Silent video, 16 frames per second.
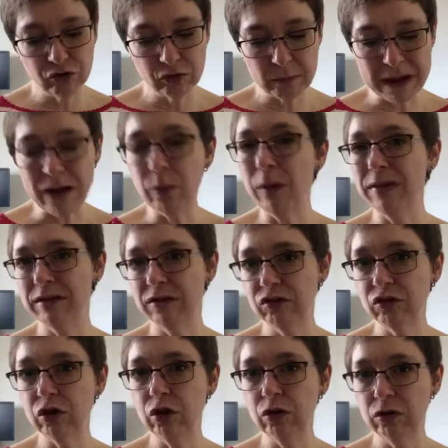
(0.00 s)
about whether
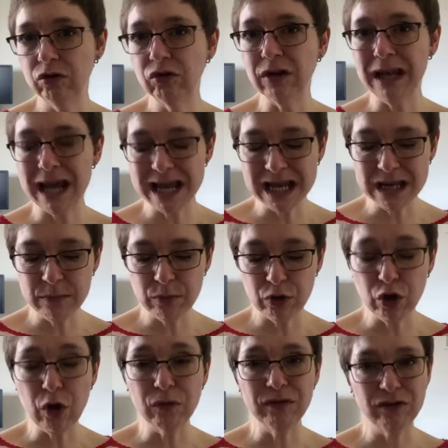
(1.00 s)
to lay
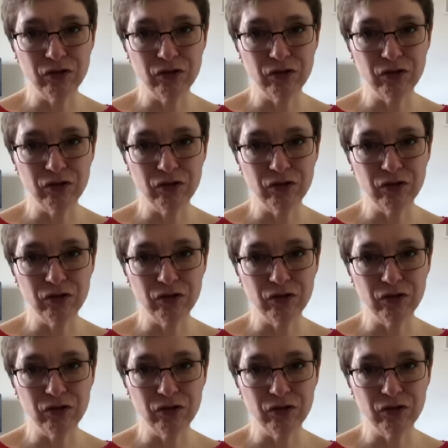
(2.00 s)
anybody off.